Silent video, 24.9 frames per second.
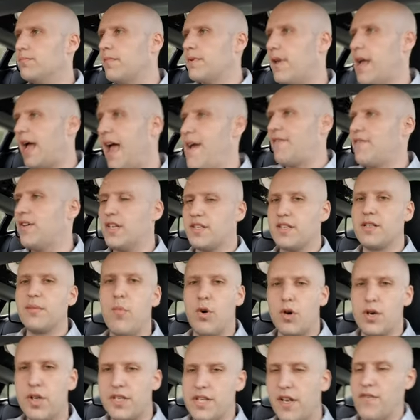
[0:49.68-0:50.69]
having some
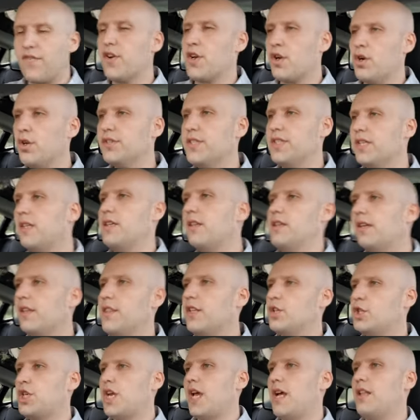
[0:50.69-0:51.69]
more difficulty in
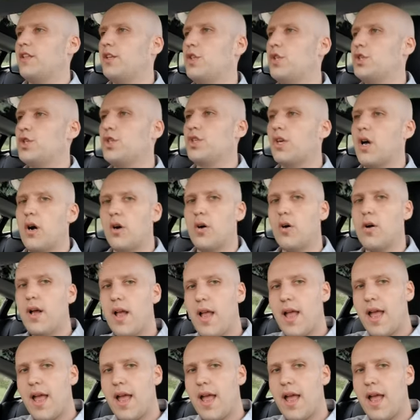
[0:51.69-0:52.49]
the challenge, so